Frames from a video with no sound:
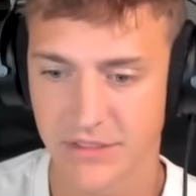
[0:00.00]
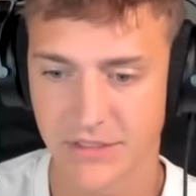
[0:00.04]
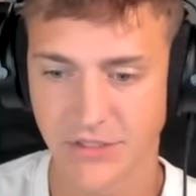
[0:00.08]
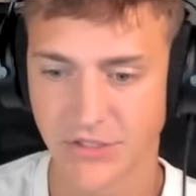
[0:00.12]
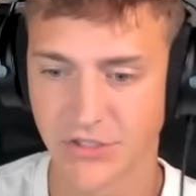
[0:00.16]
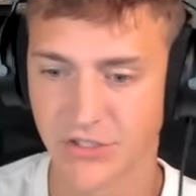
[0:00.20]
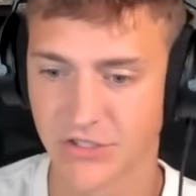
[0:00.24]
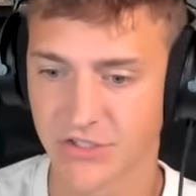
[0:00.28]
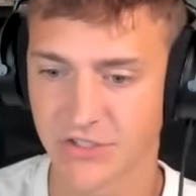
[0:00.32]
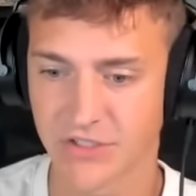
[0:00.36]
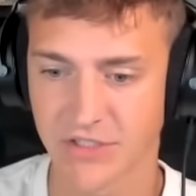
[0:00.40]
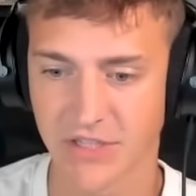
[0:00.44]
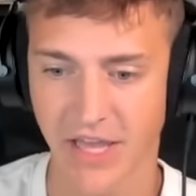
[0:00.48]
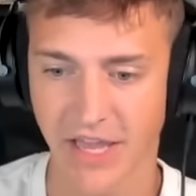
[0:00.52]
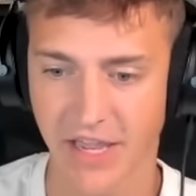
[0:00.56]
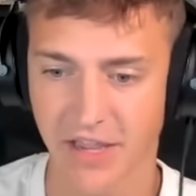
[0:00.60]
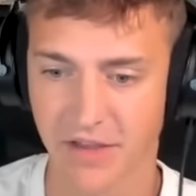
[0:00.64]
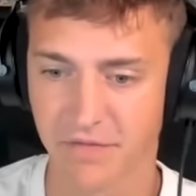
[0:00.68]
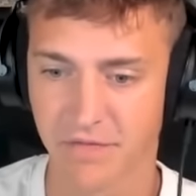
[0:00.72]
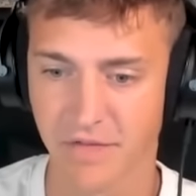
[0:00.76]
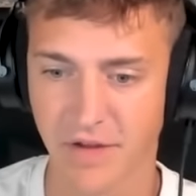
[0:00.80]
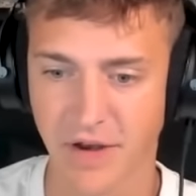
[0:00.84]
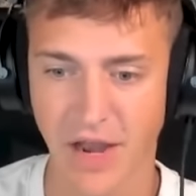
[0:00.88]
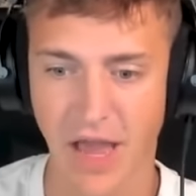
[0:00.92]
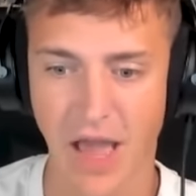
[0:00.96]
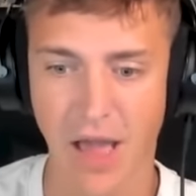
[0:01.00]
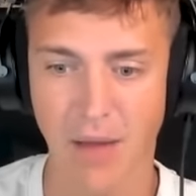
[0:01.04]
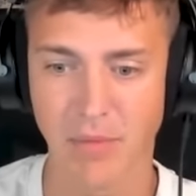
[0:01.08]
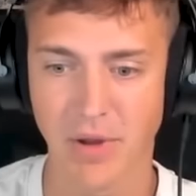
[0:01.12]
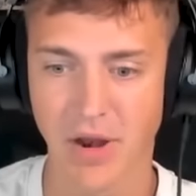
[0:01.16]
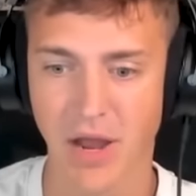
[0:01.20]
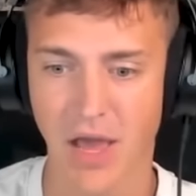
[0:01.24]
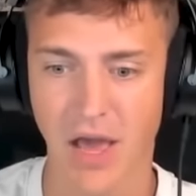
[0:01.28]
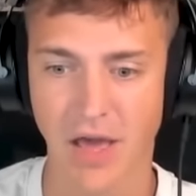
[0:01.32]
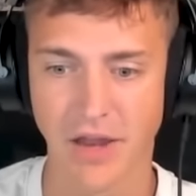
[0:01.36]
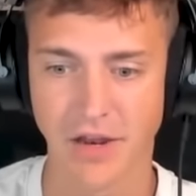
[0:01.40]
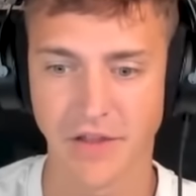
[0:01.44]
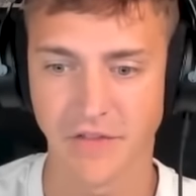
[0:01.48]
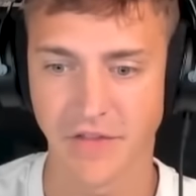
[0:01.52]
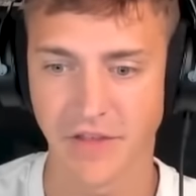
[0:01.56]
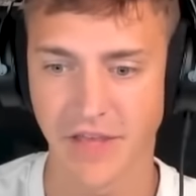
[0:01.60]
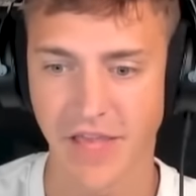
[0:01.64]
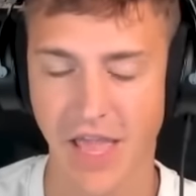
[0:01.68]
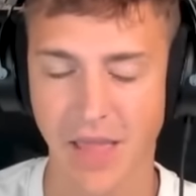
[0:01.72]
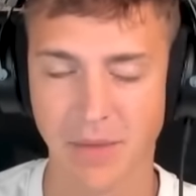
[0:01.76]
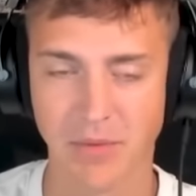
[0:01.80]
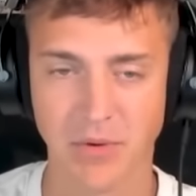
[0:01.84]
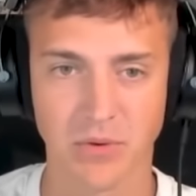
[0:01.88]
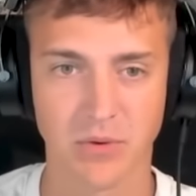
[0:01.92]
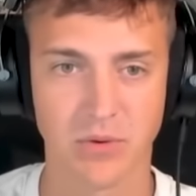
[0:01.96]
just like phenomenon in the
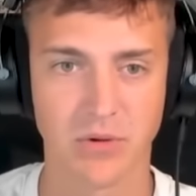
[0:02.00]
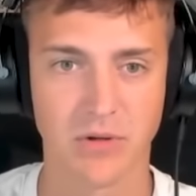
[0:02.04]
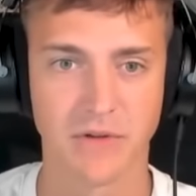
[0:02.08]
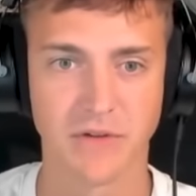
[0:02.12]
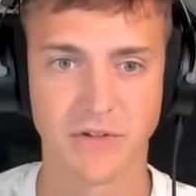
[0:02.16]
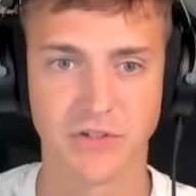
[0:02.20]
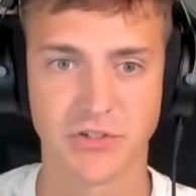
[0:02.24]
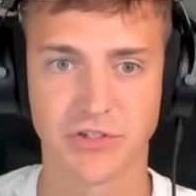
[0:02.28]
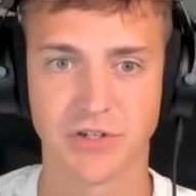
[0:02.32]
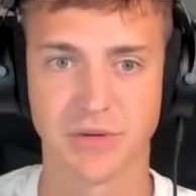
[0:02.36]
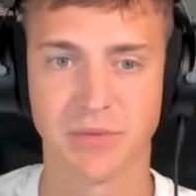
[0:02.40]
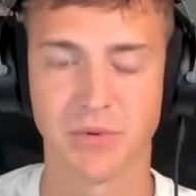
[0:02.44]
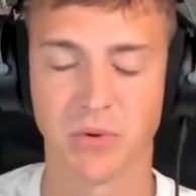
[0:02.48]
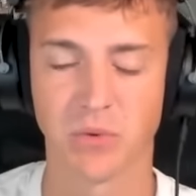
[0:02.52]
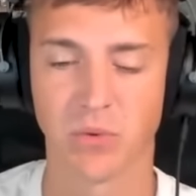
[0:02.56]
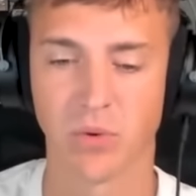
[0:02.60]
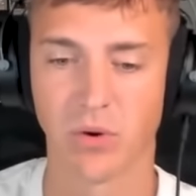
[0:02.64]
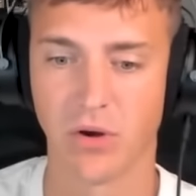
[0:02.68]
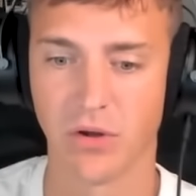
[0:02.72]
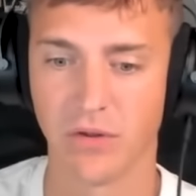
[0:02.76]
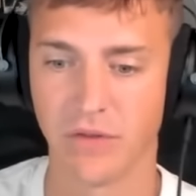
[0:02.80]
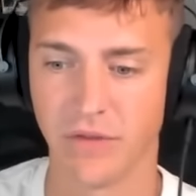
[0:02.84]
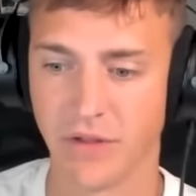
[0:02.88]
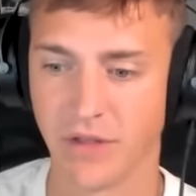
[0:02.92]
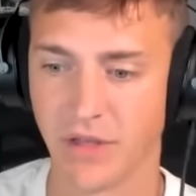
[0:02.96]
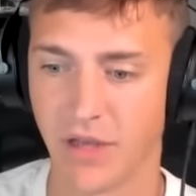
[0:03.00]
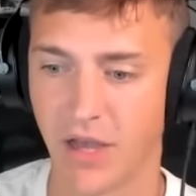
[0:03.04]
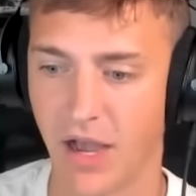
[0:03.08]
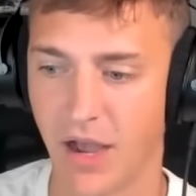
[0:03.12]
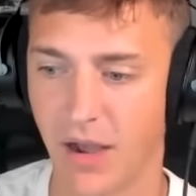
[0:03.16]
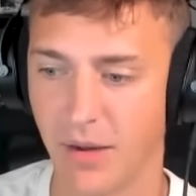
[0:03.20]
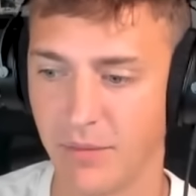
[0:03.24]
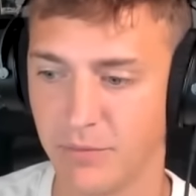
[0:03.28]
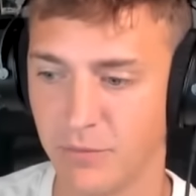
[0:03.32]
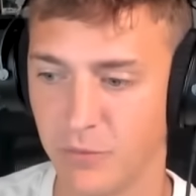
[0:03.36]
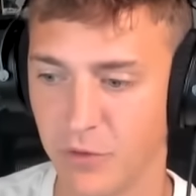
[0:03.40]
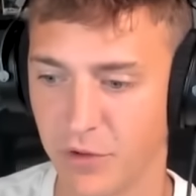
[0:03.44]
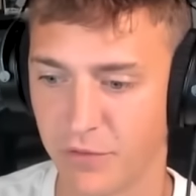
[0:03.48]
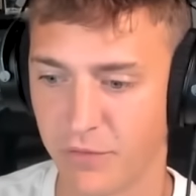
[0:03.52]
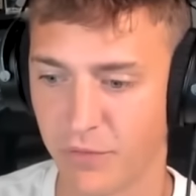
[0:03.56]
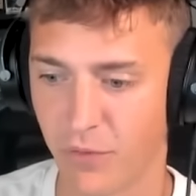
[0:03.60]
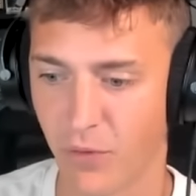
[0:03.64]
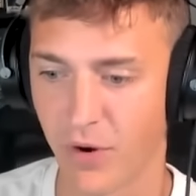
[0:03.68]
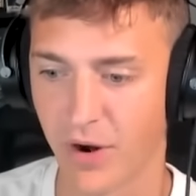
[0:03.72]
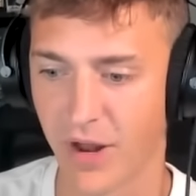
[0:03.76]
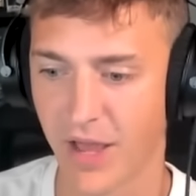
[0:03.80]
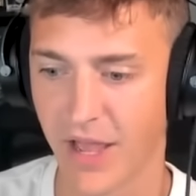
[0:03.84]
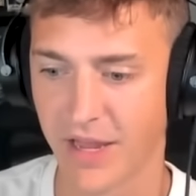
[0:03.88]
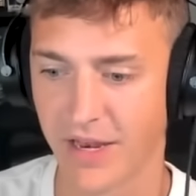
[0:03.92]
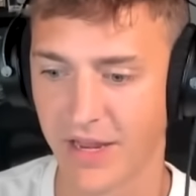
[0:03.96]
gaming world and the streaming world with
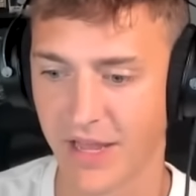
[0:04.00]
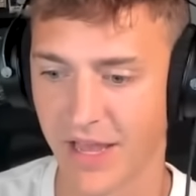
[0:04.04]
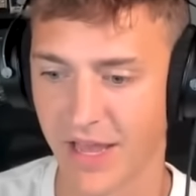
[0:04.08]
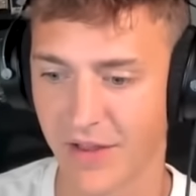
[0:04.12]
Fortnite.